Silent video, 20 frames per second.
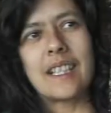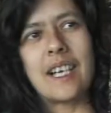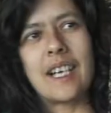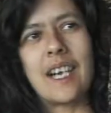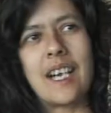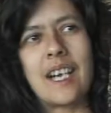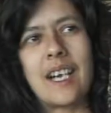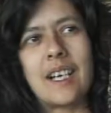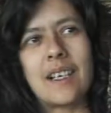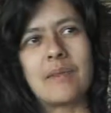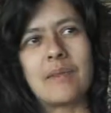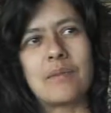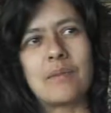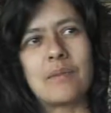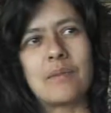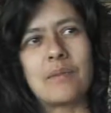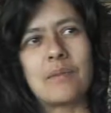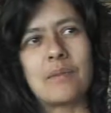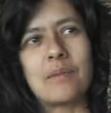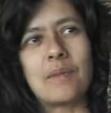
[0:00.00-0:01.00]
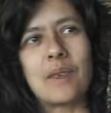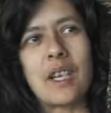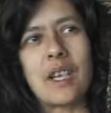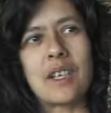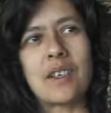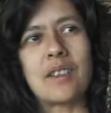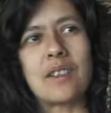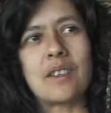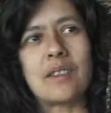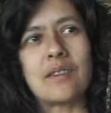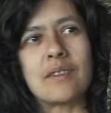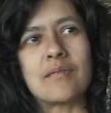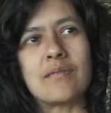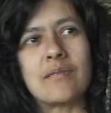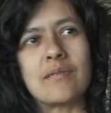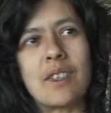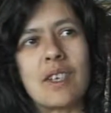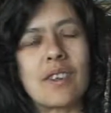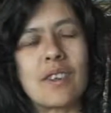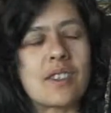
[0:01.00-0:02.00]
Well, I got
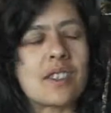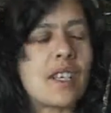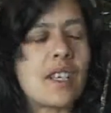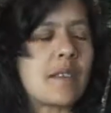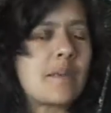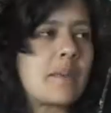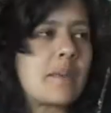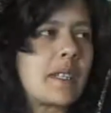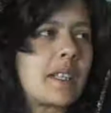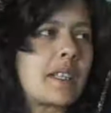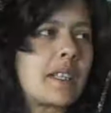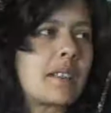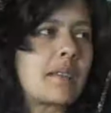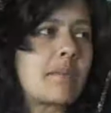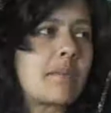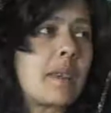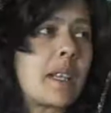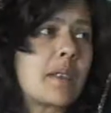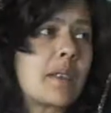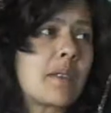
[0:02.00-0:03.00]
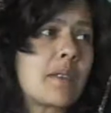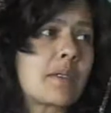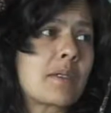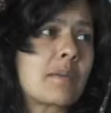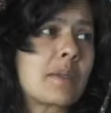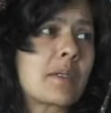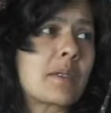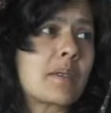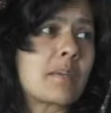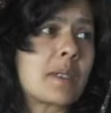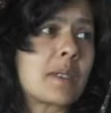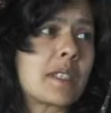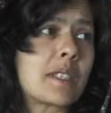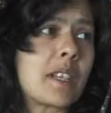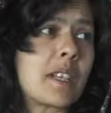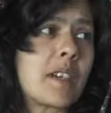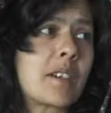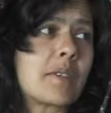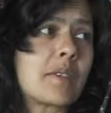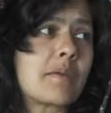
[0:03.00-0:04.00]
locked up in mental hospital
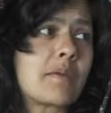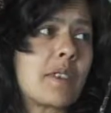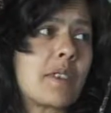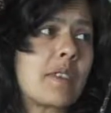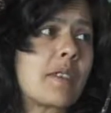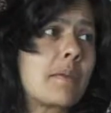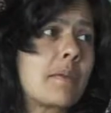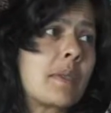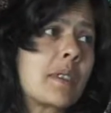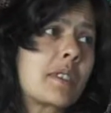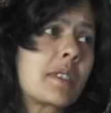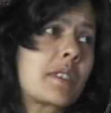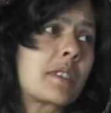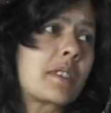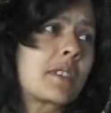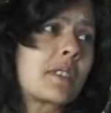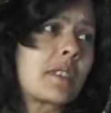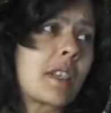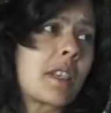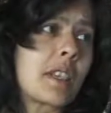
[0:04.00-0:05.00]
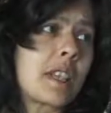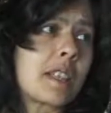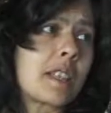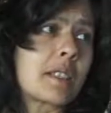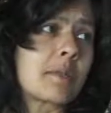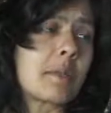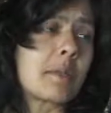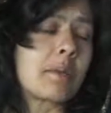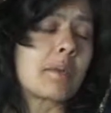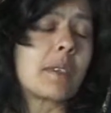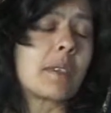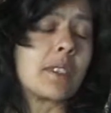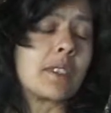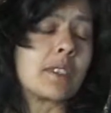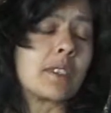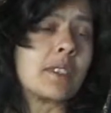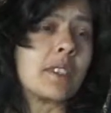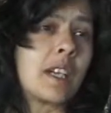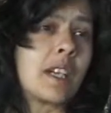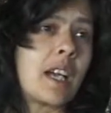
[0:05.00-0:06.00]
myself, very much against my
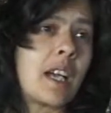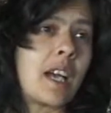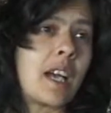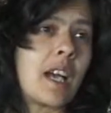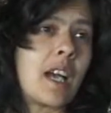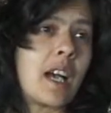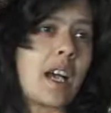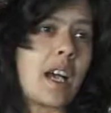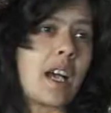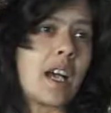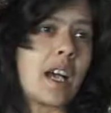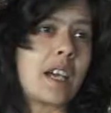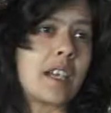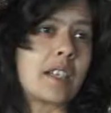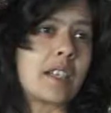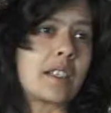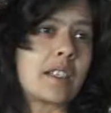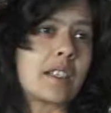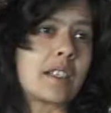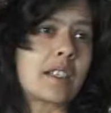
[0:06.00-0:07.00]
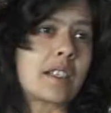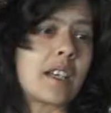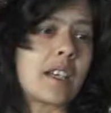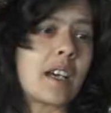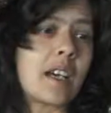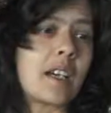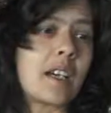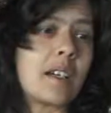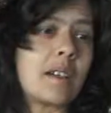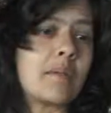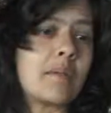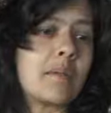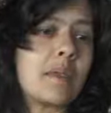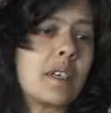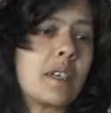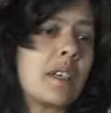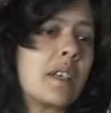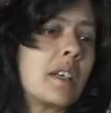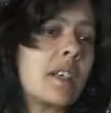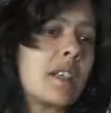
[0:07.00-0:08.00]
will, and
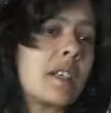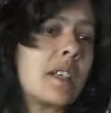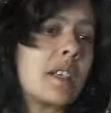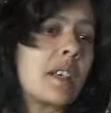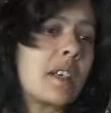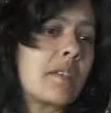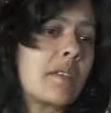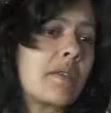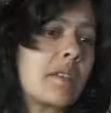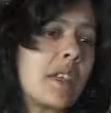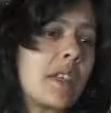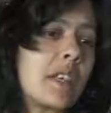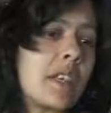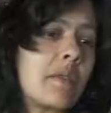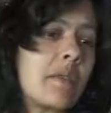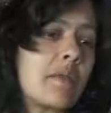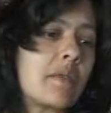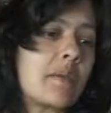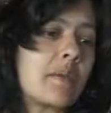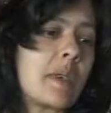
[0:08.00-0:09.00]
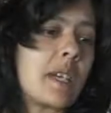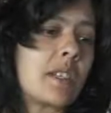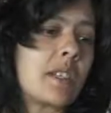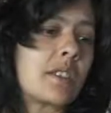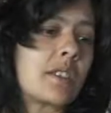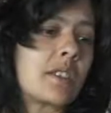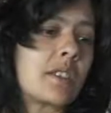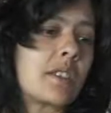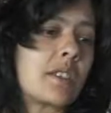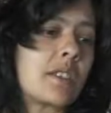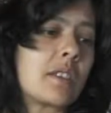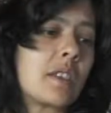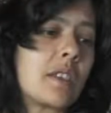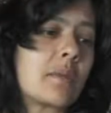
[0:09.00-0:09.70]
none of the information